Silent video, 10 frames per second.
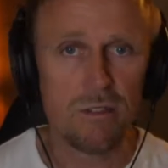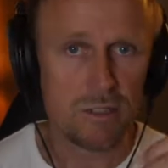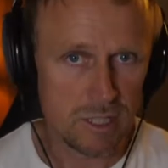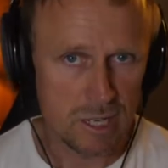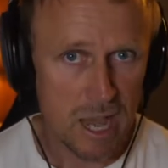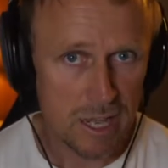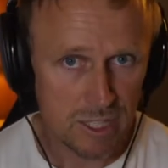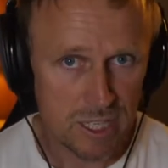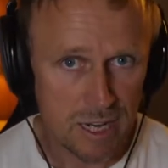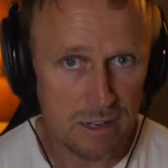the start
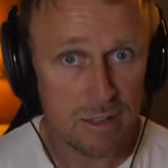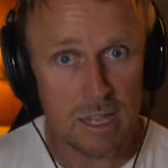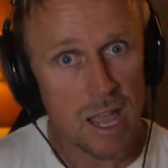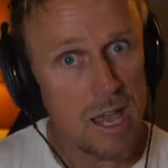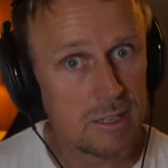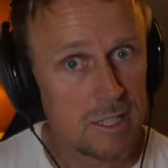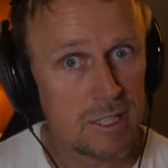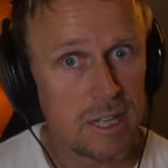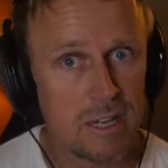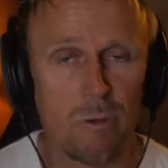scene, the end
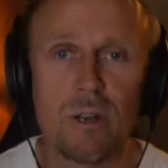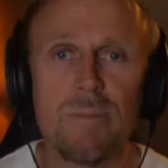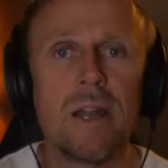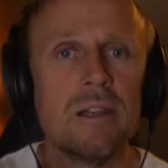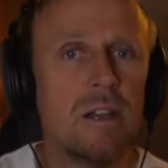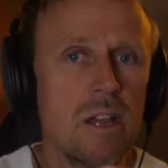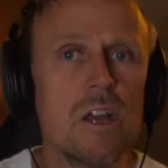scene, I want to be able to,